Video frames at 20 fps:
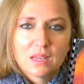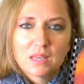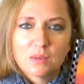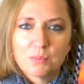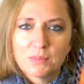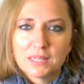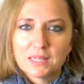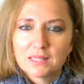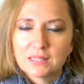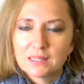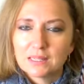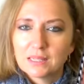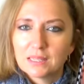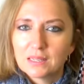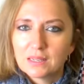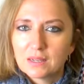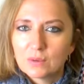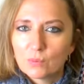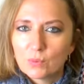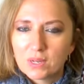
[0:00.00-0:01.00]

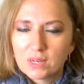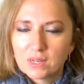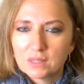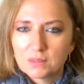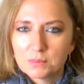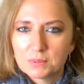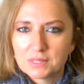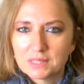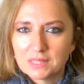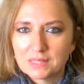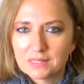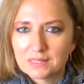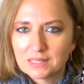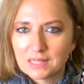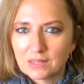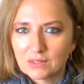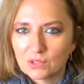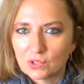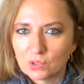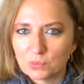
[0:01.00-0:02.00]
immediately 100%
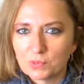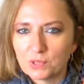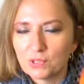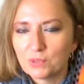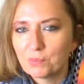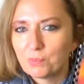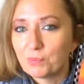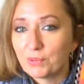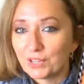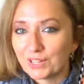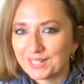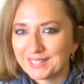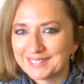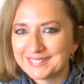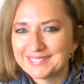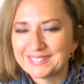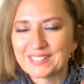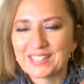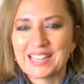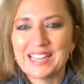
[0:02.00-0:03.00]
downloadable book
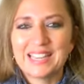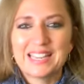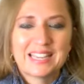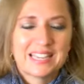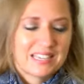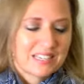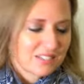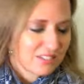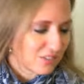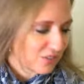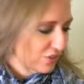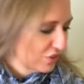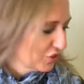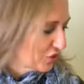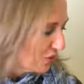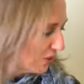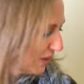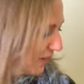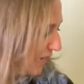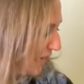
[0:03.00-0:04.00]
okay? So
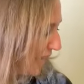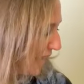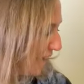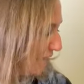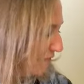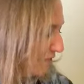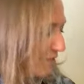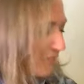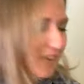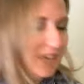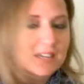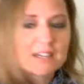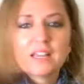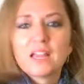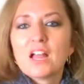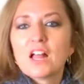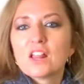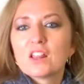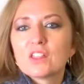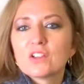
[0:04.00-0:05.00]
enjoy, have fun
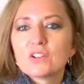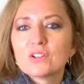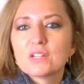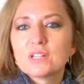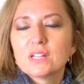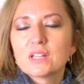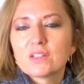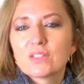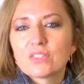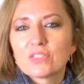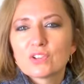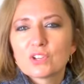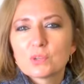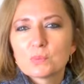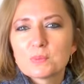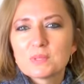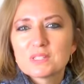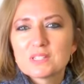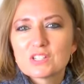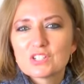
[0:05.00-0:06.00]
learning
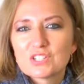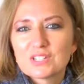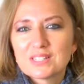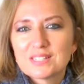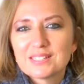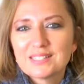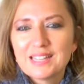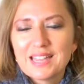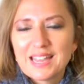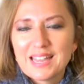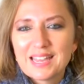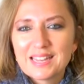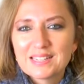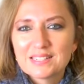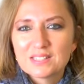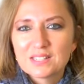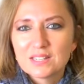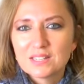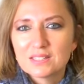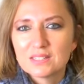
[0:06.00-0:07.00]
third position, and
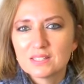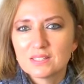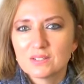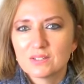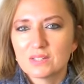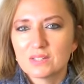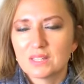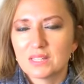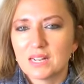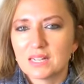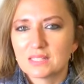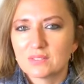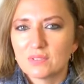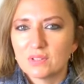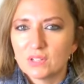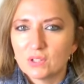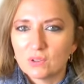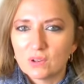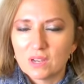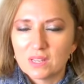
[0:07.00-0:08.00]
until I see you in the next
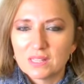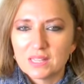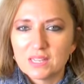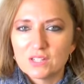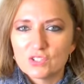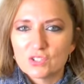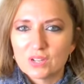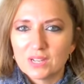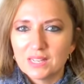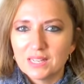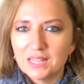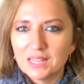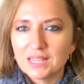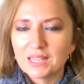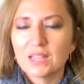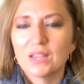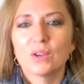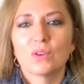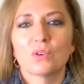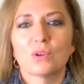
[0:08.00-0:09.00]
video or online
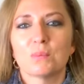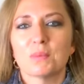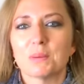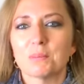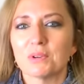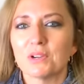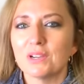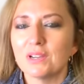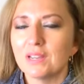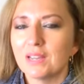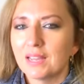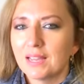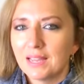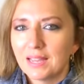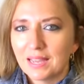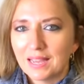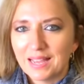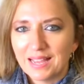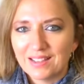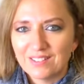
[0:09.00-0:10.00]
training, remember,
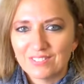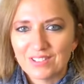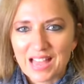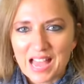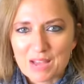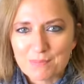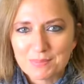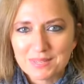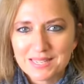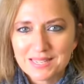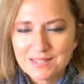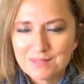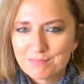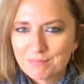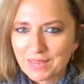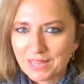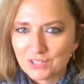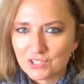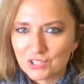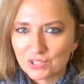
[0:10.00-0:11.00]
have happy,
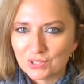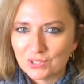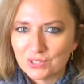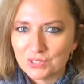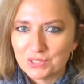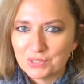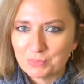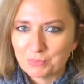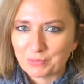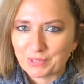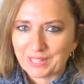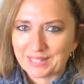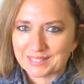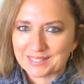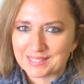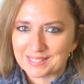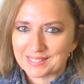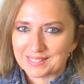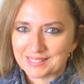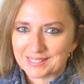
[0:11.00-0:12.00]
magical
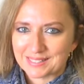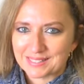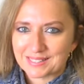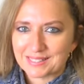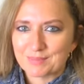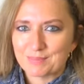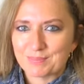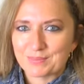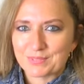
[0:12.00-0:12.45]
practices.